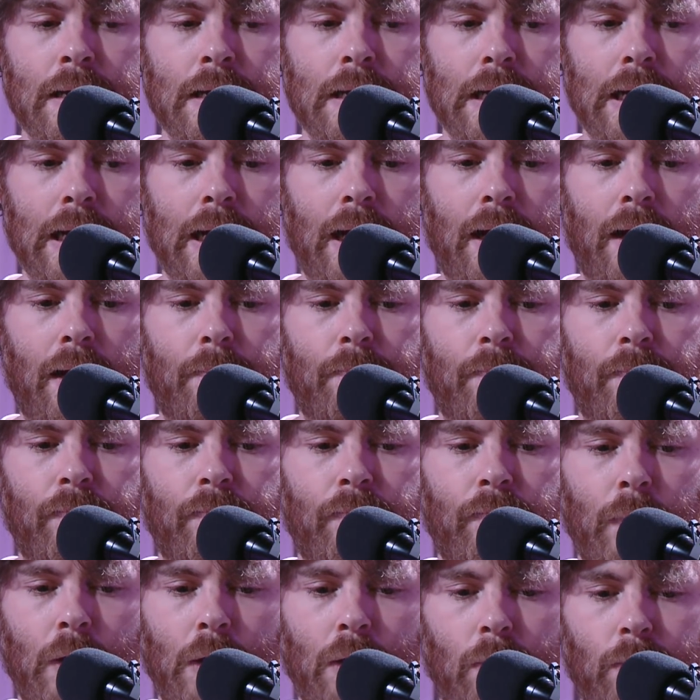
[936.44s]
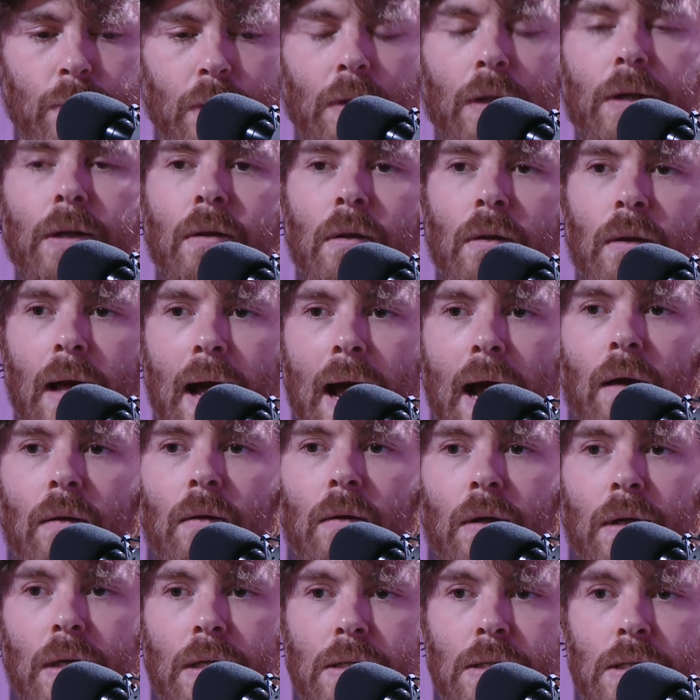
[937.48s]
political
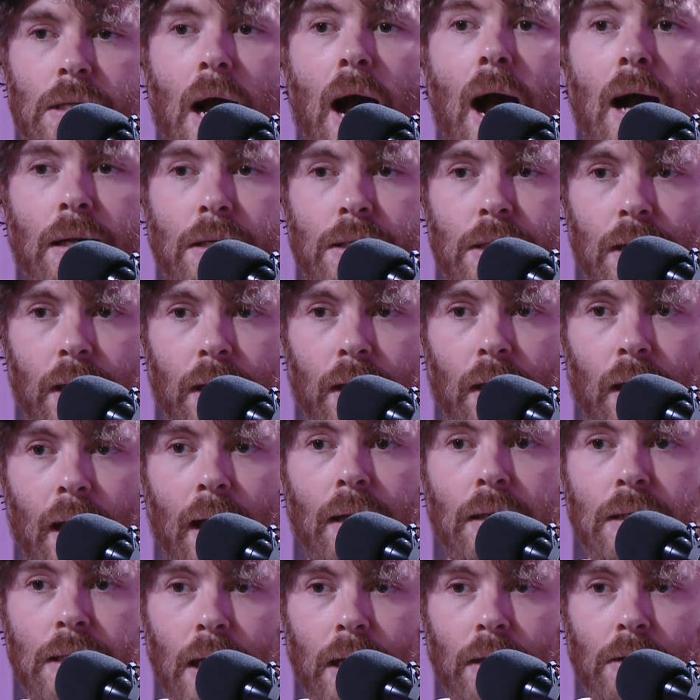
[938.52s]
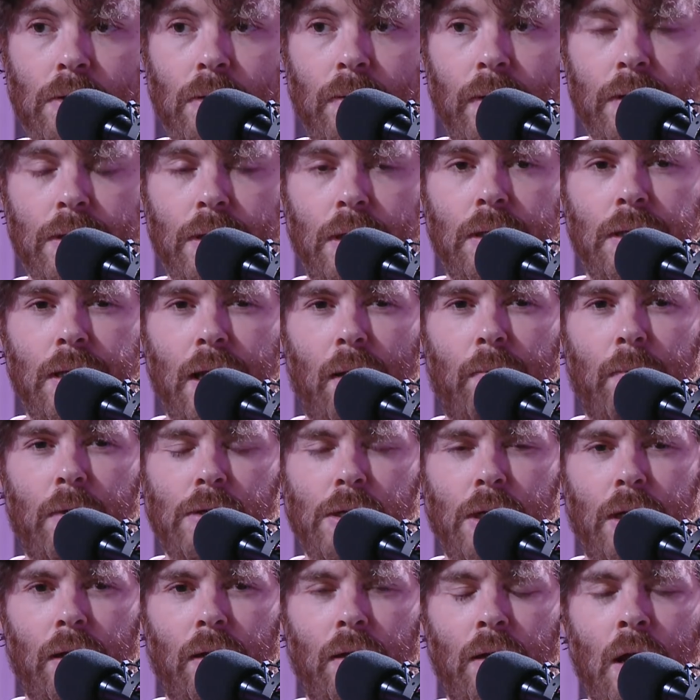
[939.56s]
outlook is toxic and dangerous and
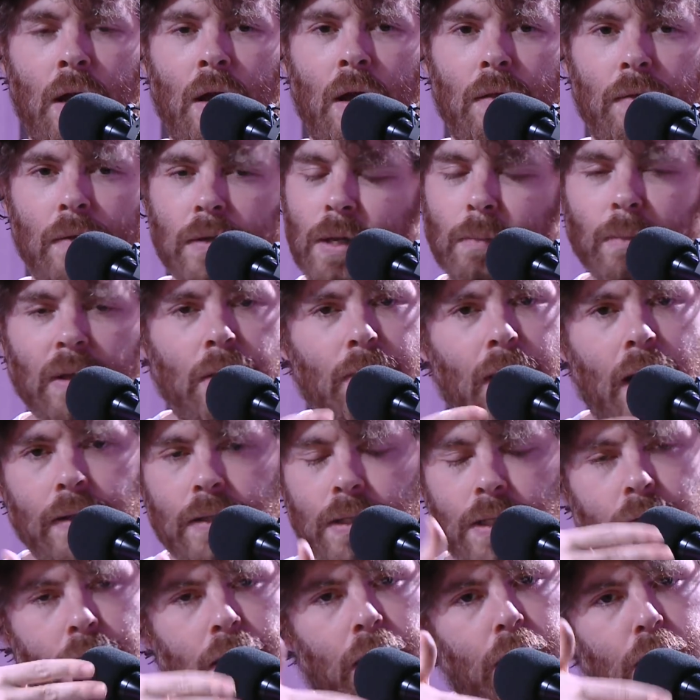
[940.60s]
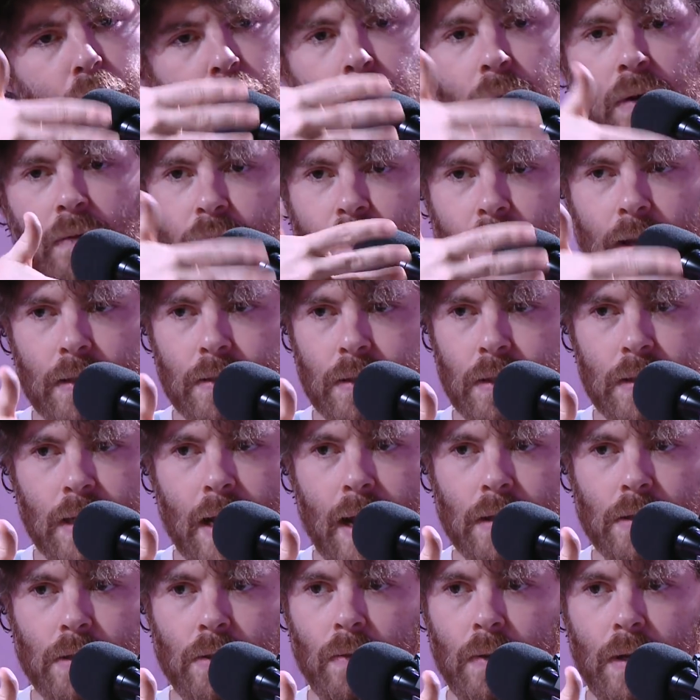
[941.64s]
damaging, there's something about seeing a human face
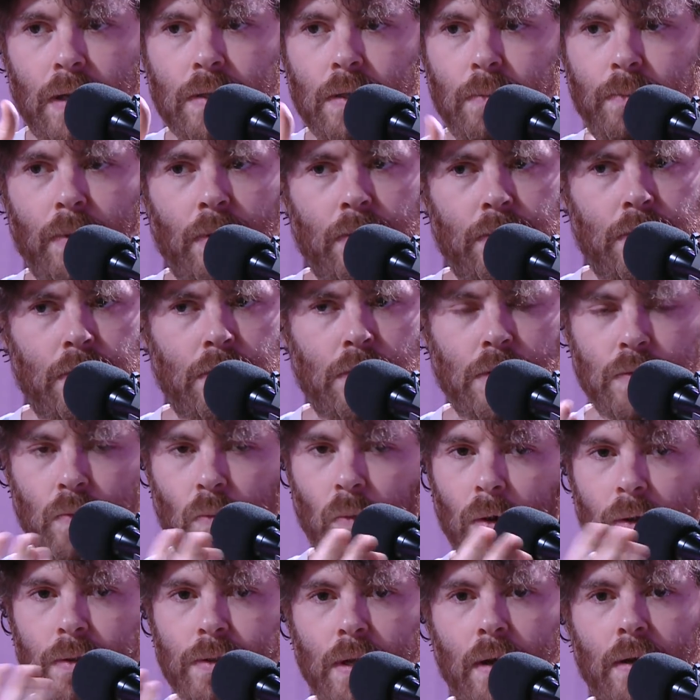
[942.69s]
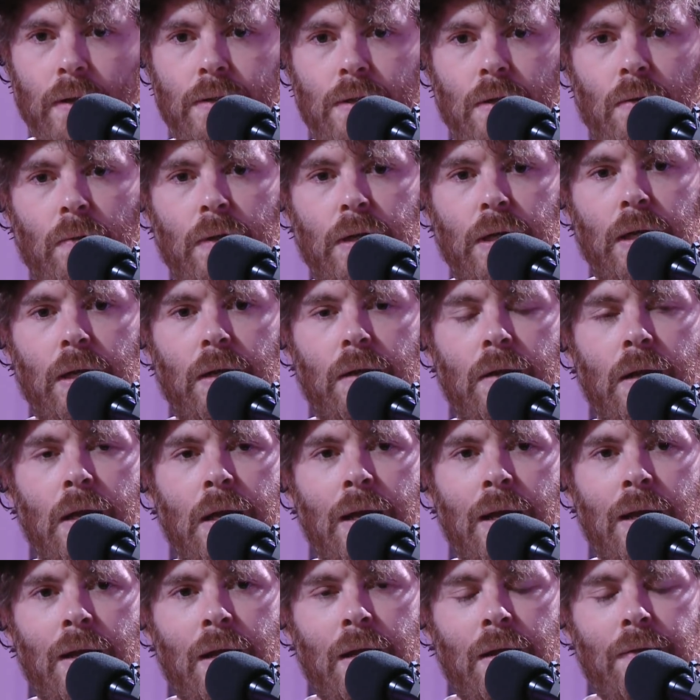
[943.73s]
attached to it as opposed to just words on a screen
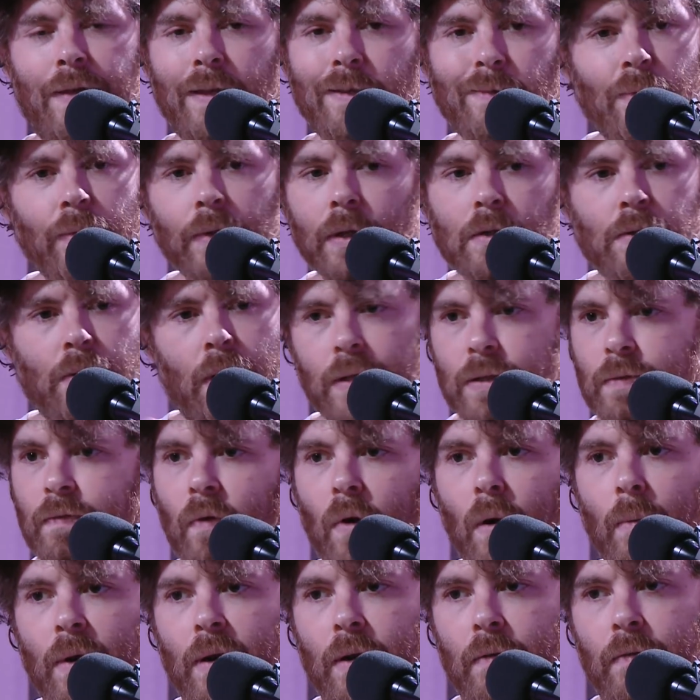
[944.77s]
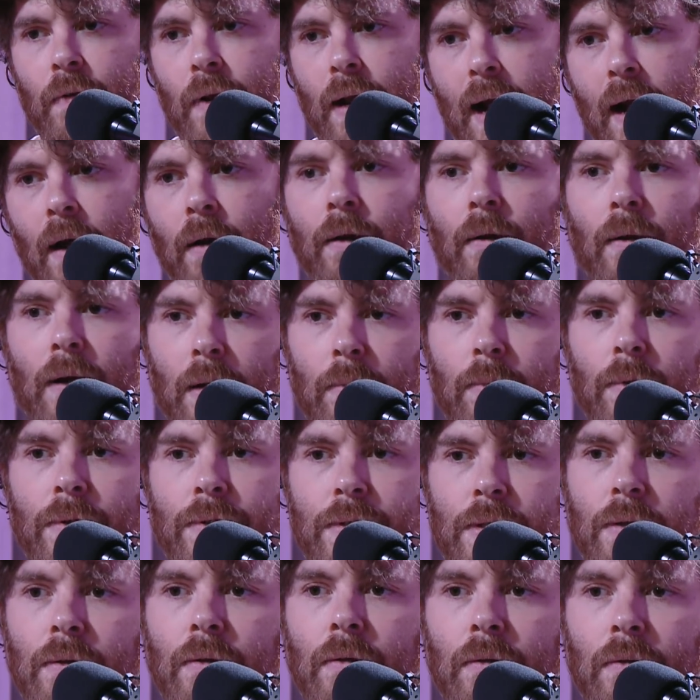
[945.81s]
that's really transformative in how you're able
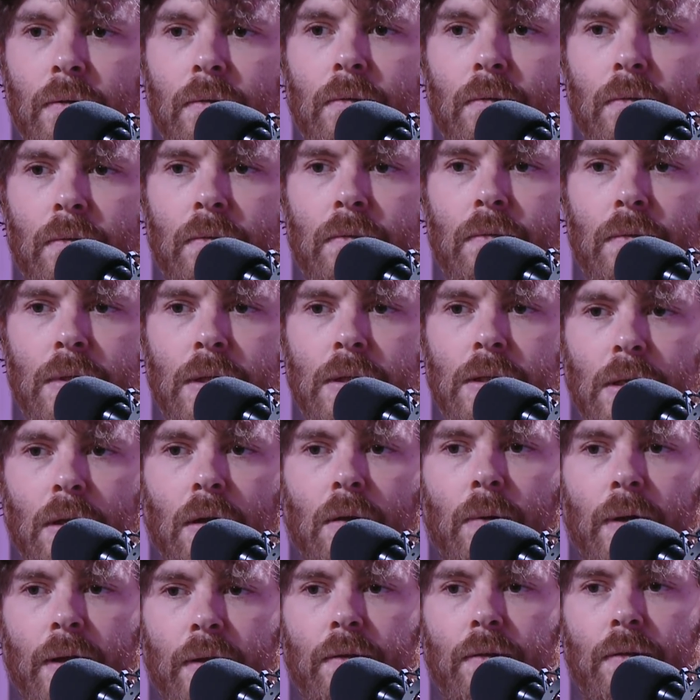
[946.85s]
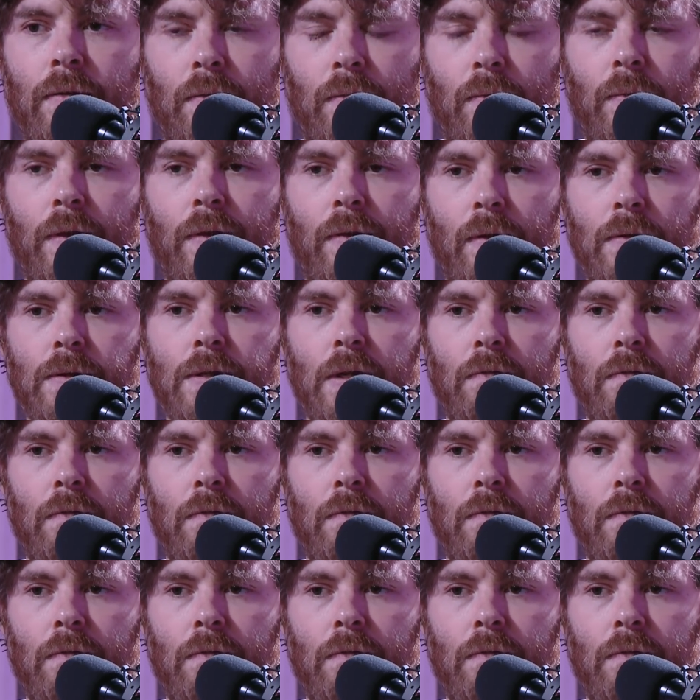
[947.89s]
to deal with those differences.